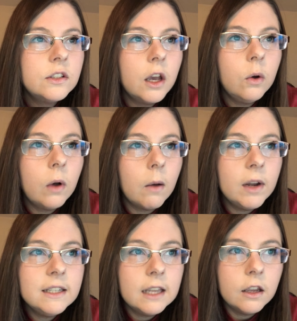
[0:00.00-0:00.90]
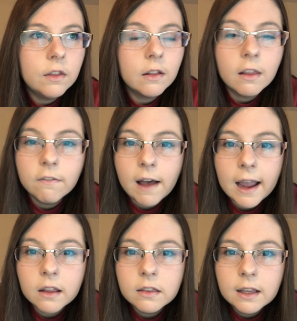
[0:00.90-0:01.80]
So, I want to tell you that
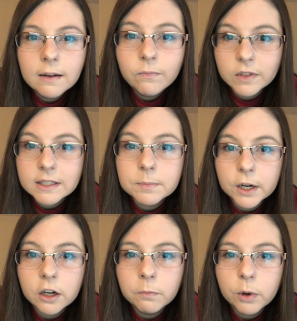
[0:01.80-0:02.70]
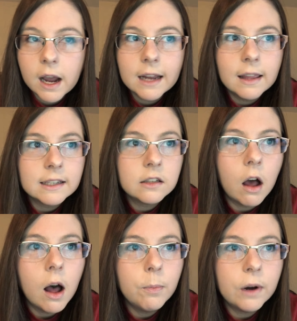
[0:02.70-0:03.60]
Leviathan, the spirit of pride, likes to
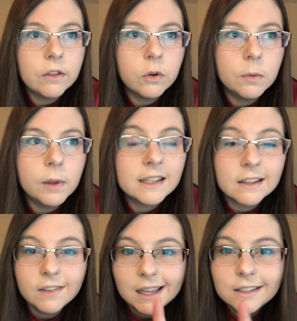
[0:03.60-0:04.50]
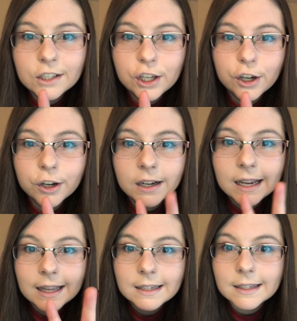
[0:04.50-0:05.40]
operate through a place of
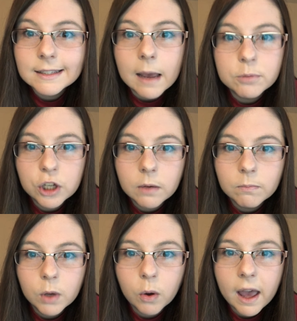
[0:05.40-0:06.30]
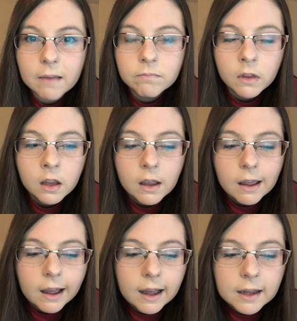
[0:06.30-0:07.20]
insecurity and deception, okay?
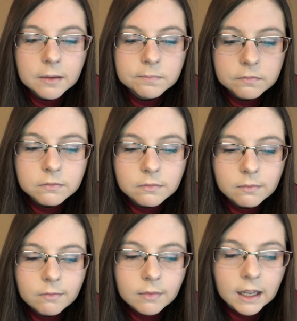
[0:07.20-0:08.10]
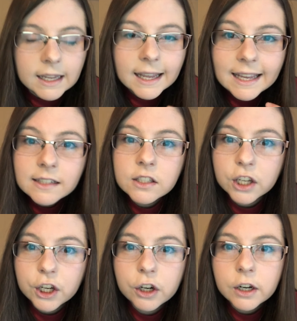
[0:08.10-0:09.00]
Um,
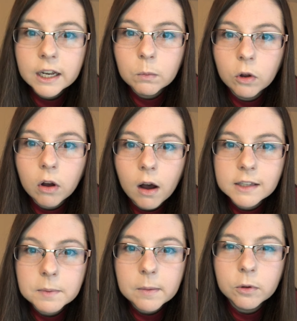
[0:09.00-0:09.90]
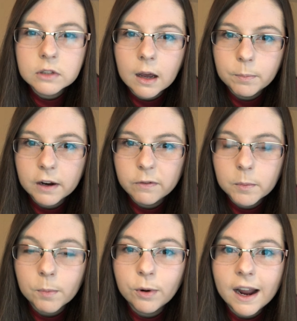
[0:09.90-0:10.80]
insecurity will cause people to operate
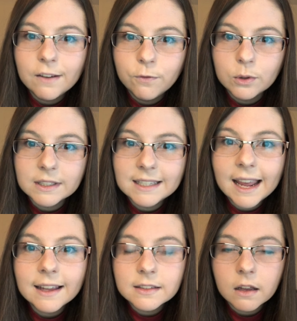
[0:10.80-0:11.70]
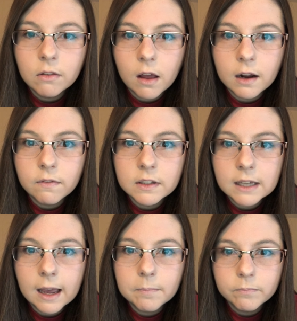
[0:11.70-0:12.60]
from a prideful stance a lot of the
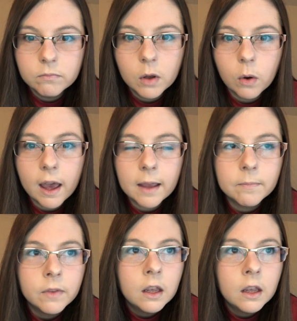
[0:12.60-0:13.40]
time, okay?